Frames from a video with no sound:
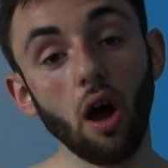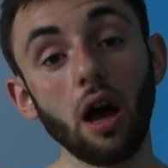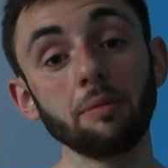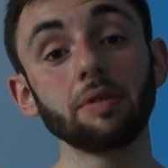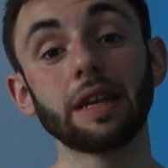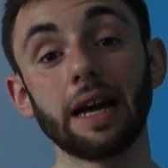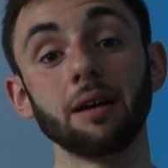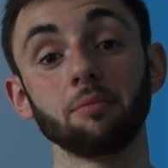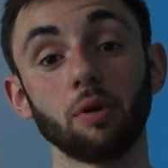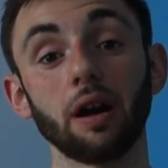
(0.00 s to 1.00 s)
I'm
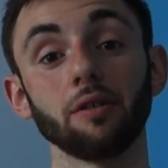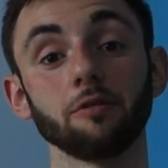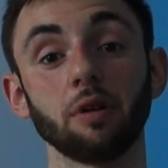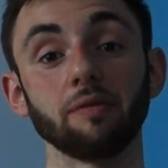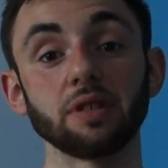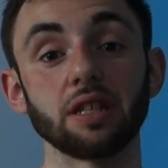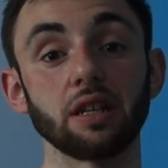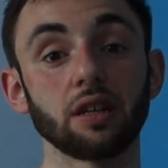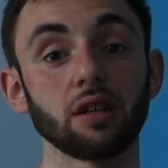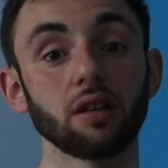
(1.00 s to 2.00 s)
damn proud of my
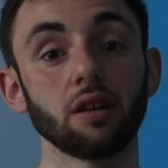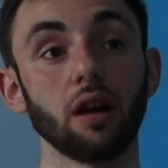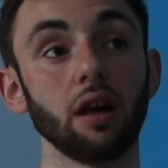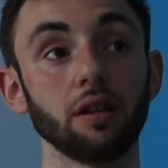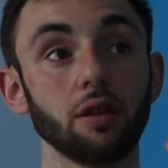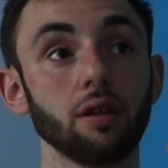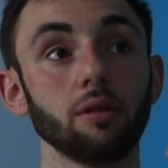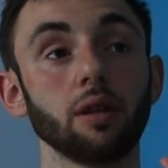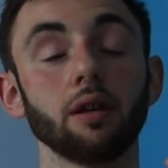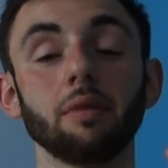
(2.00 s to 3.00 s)
physique and
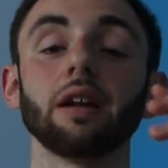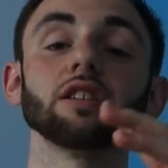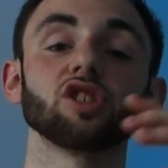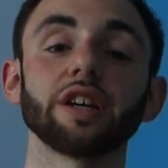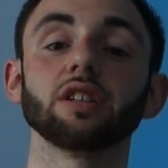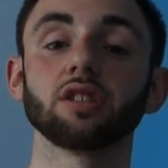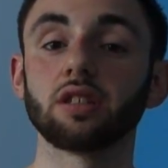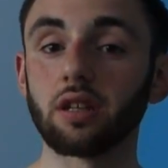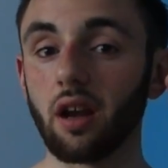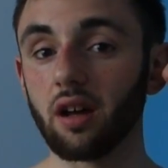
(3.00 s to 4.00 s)
the amount it's changed
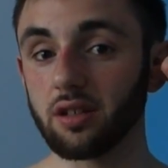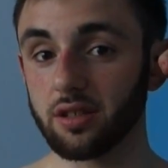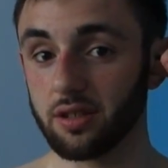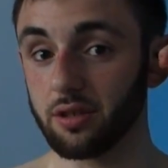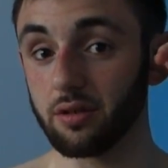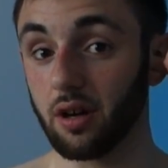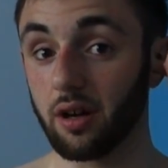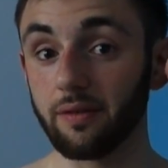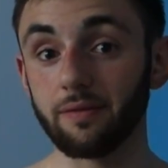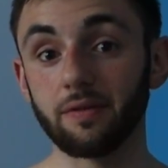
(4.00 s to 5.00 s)
in the last
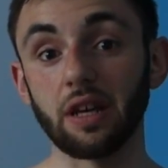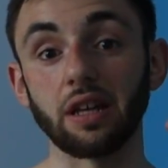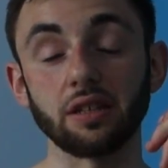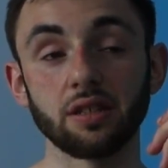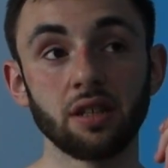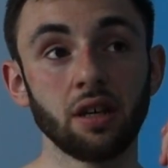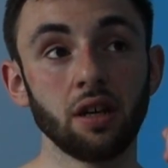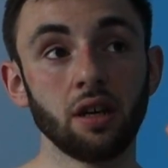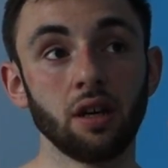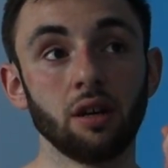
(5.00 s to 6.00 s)
2.5 years,
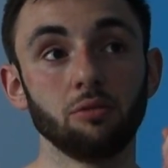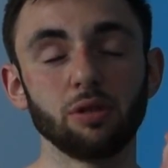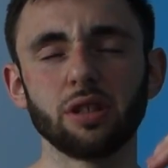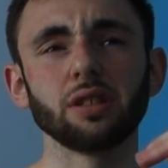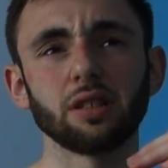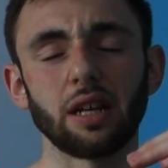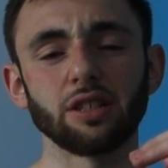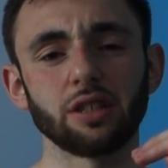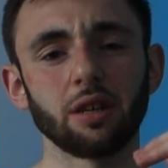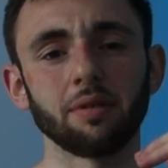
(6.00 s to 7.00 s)
which is
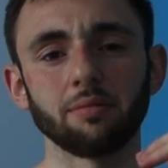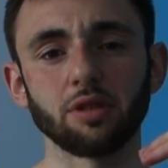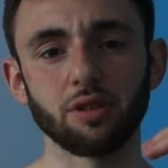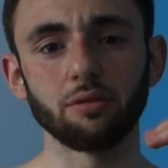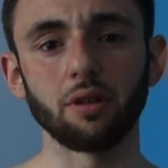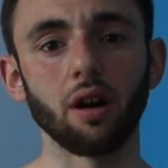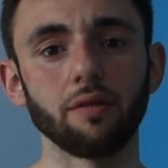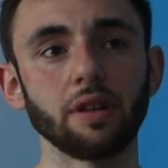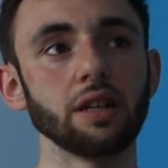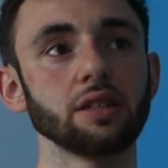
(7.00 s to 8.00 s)
actually coming up to
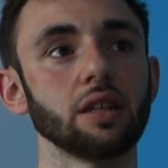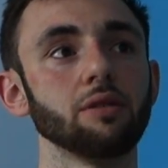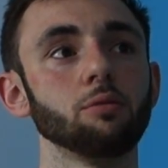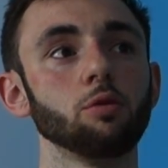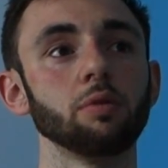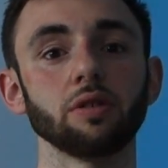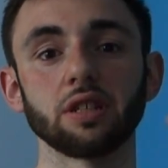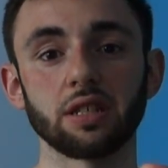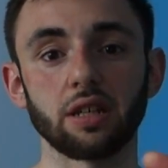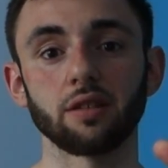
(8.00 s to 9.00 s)
2.5 years now. It will be on
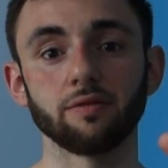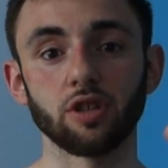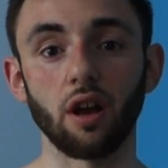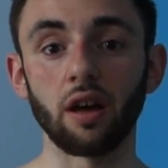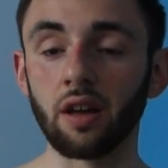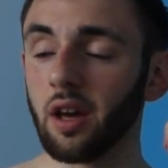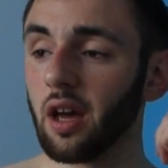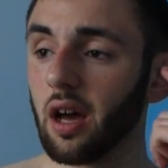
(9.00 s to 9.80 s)
the 6th of July.